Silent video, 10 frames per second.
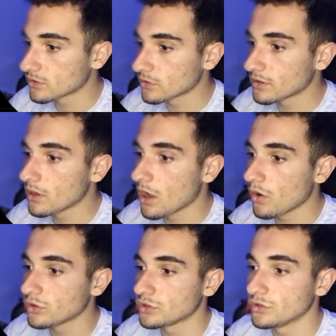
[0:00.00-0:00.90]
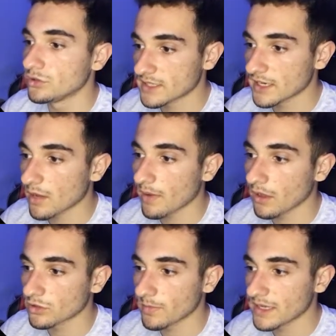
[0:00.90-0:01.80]
to go to set up
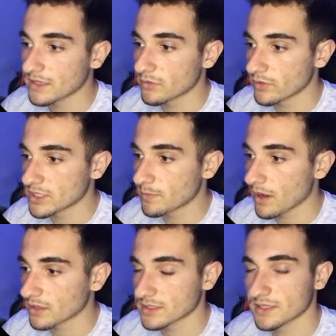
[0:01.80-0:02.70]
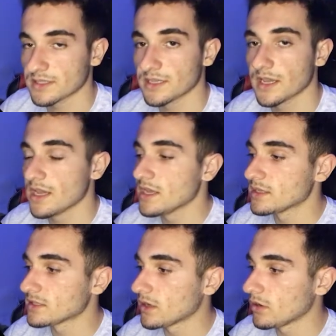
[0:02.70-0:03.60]
automated responses.
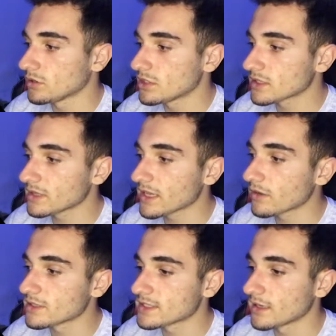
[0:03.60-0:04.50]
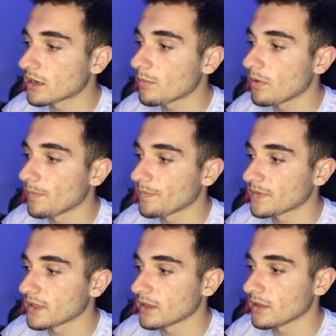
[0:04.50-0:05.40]
So just click on setup
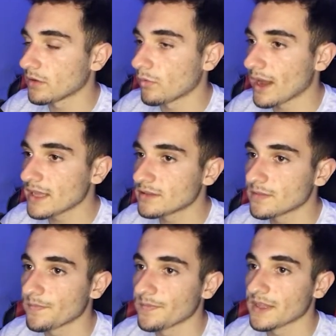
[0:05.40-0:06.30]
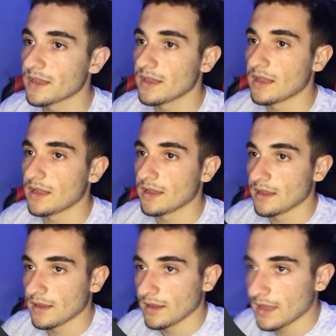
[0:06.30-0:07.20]
in the right
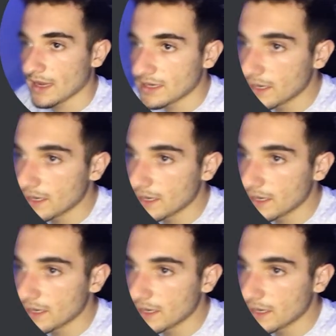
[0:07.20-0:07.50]
and